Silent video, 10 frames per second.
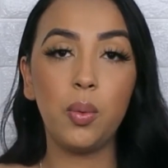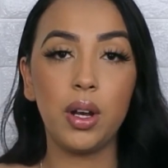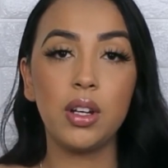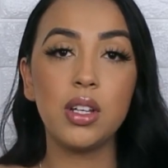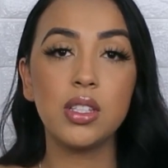
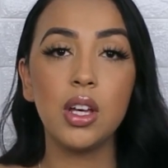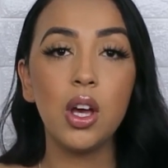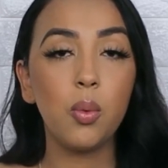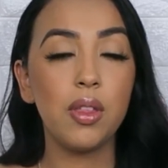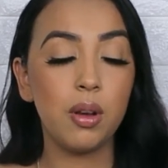awareness,
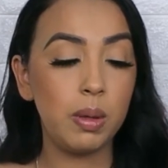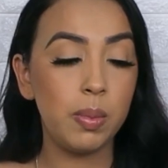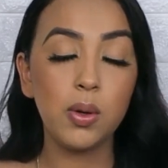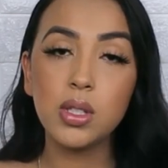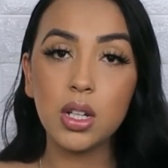whether it be
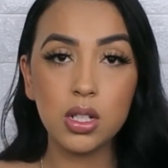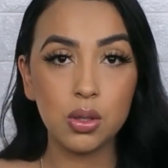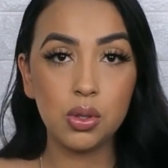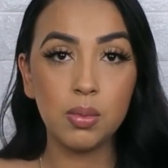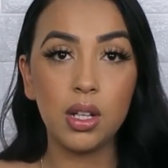posting on
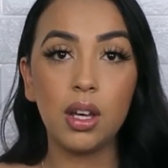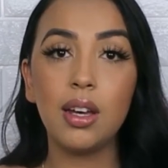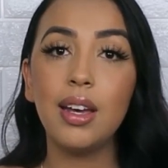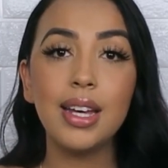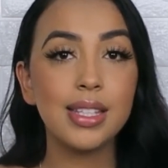social media,